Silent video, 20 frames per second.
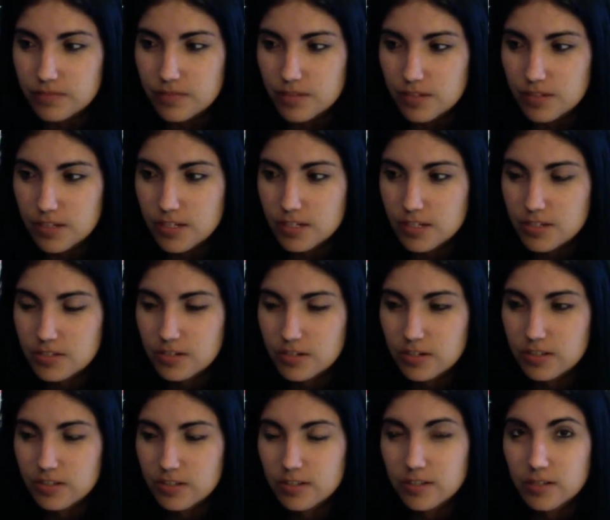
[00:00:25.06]
And I
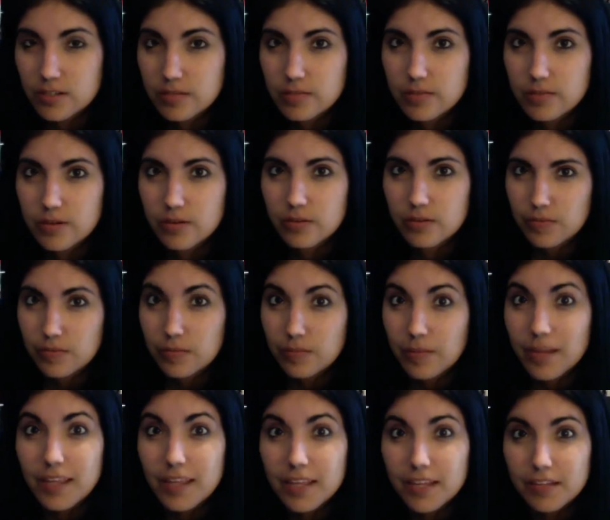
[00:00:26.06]
started thinking about
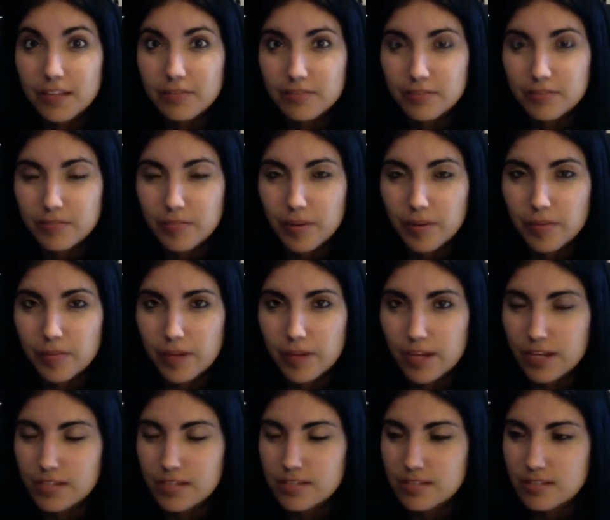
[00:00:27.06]
my life and my
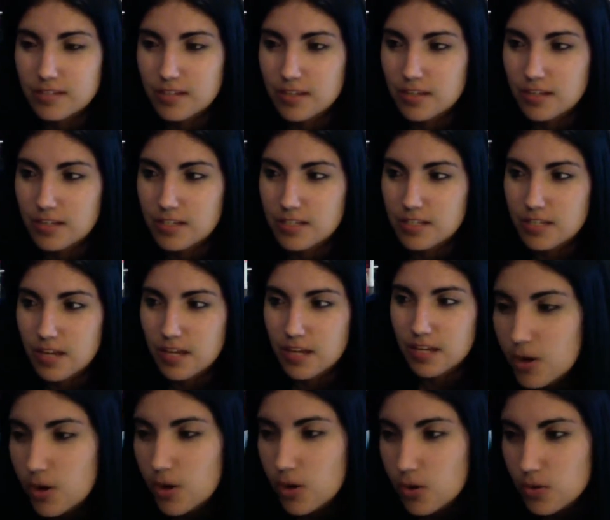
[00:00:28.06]
past, and I
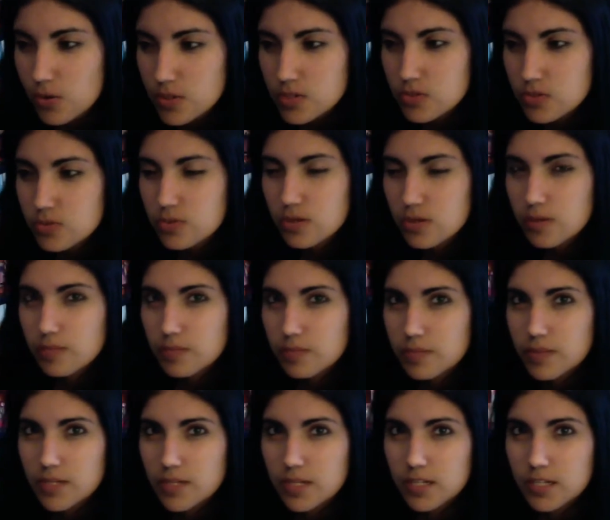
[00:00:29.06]
always grew up
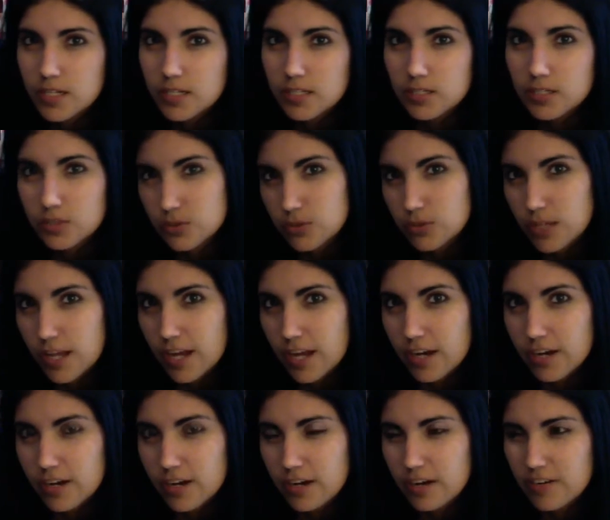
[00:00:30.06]
being a little
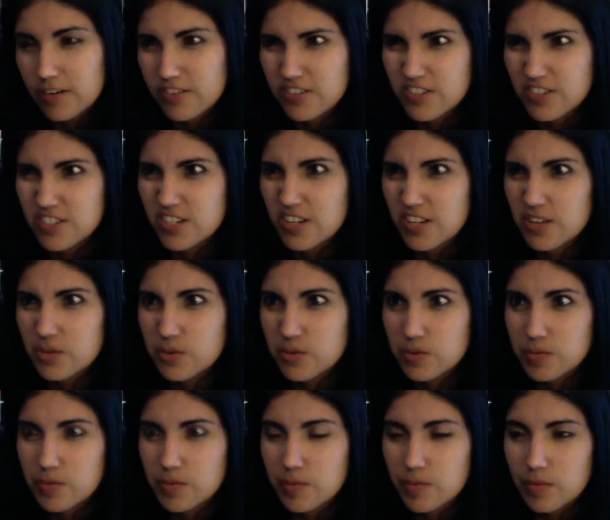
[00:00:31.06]
liar ever since I could
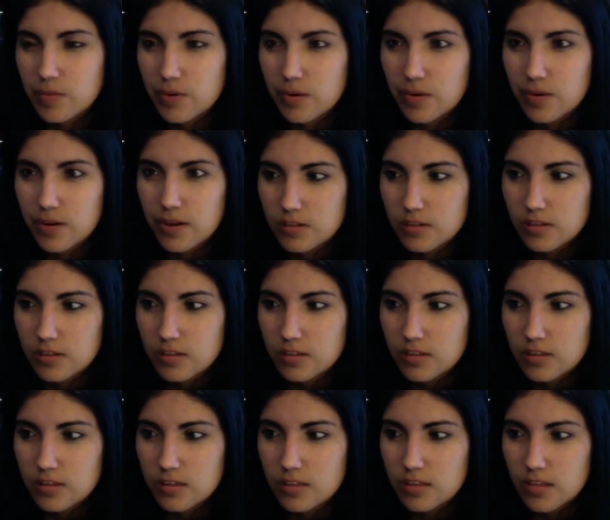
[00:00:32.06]
remember.
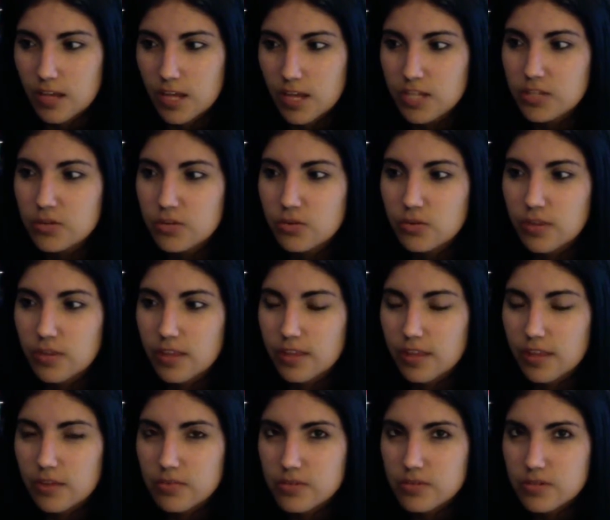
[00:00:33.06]
I knew that
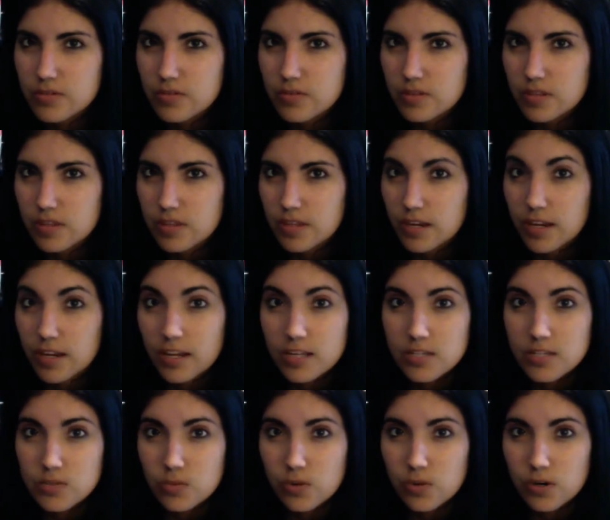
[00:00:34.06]
that was something that I
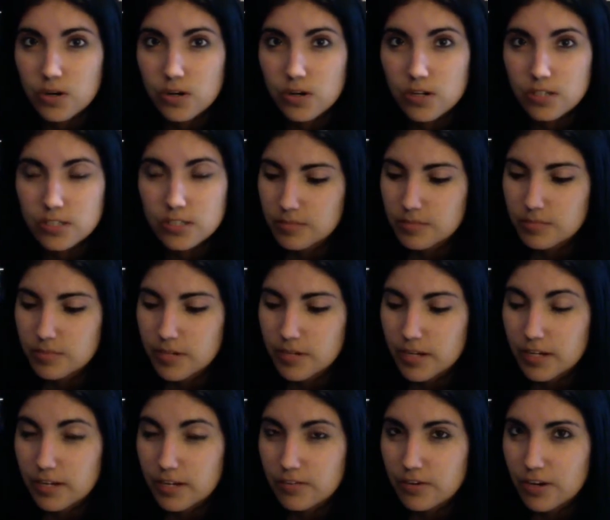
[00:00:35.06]
had to work on, but I
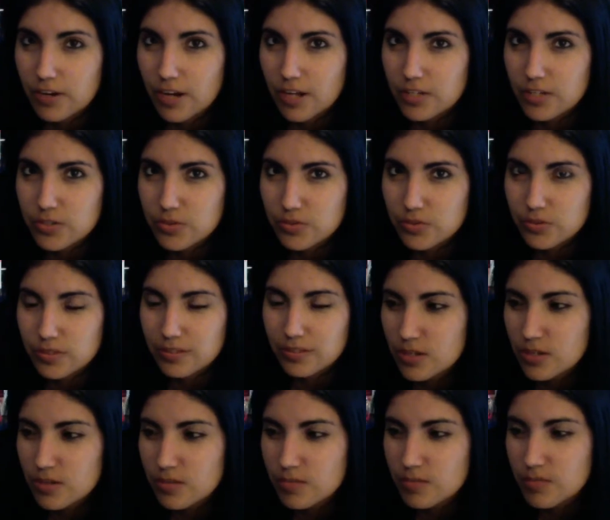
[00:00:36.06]
never got to it.
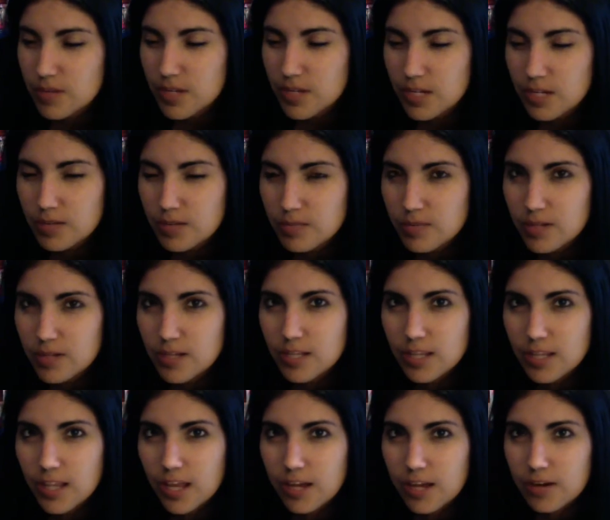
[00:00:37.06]
Being a
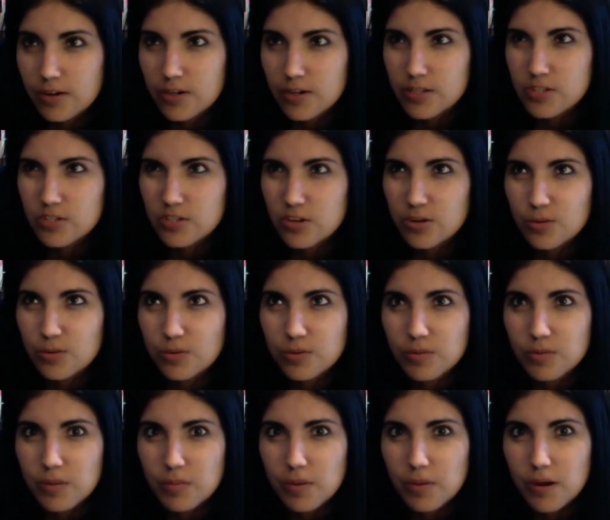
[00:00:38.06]
liar, it started with
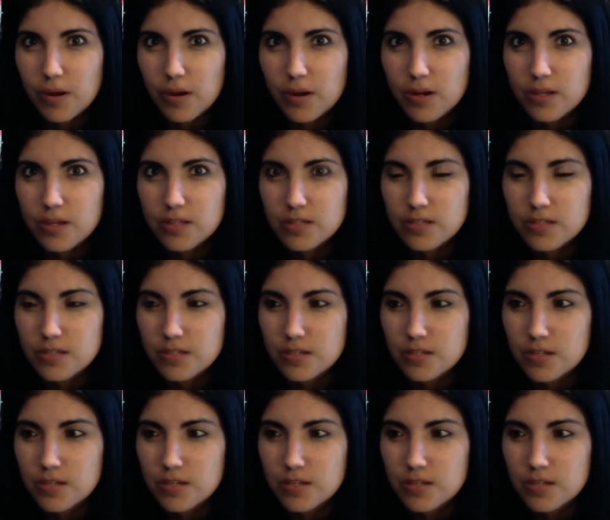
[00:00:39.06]
my parents, and